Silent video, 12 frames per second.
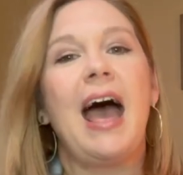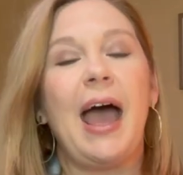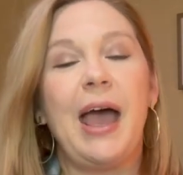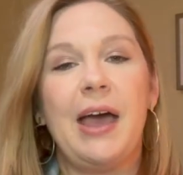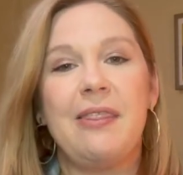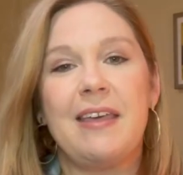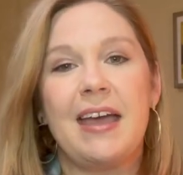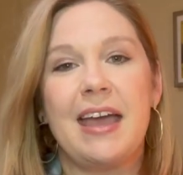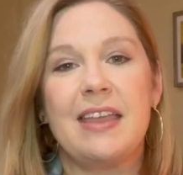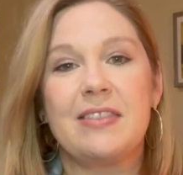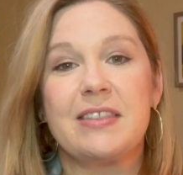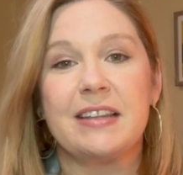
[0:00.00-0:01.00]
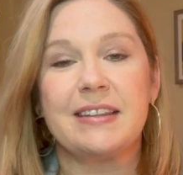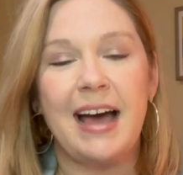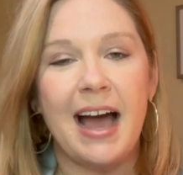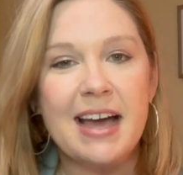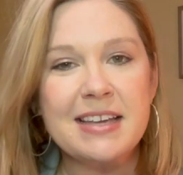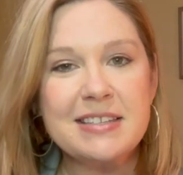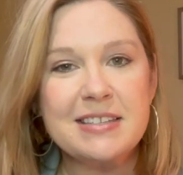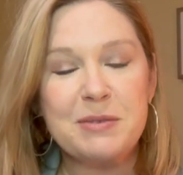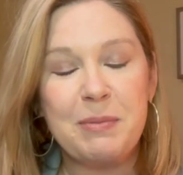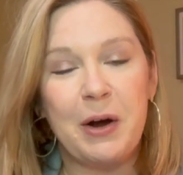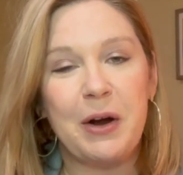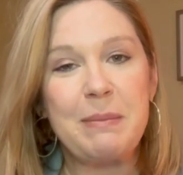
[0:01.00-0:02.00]
And then the last
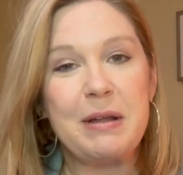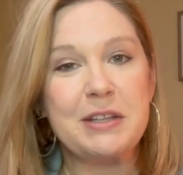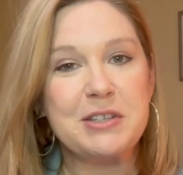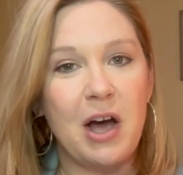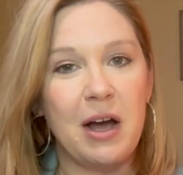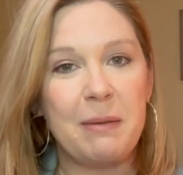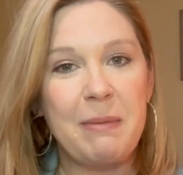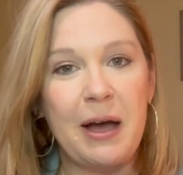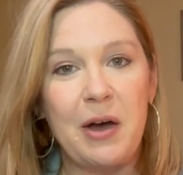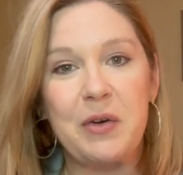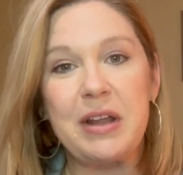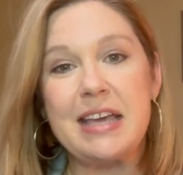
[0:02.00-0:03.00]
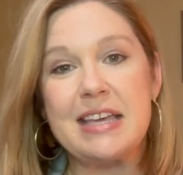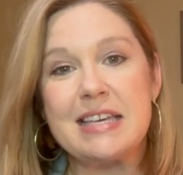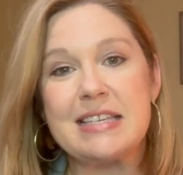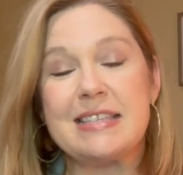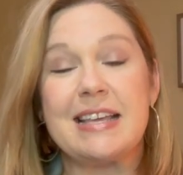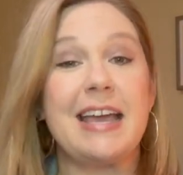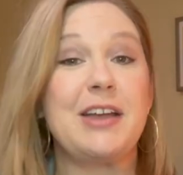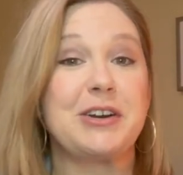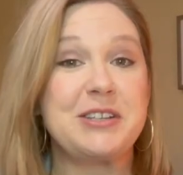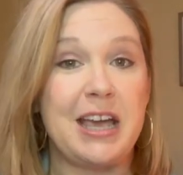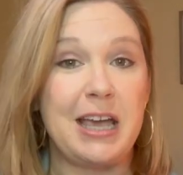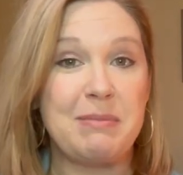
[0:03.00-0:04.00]
part I'm going to talk about is
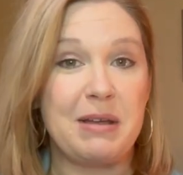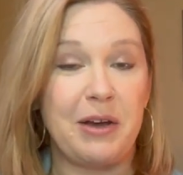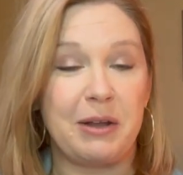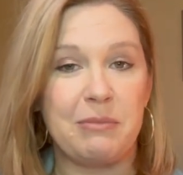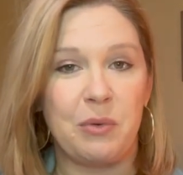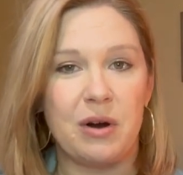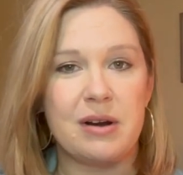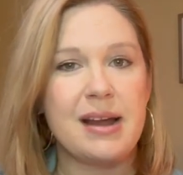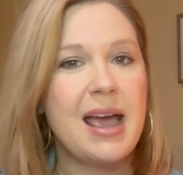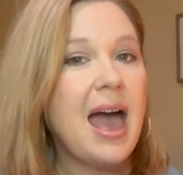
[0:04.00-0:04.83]
entertainment on board.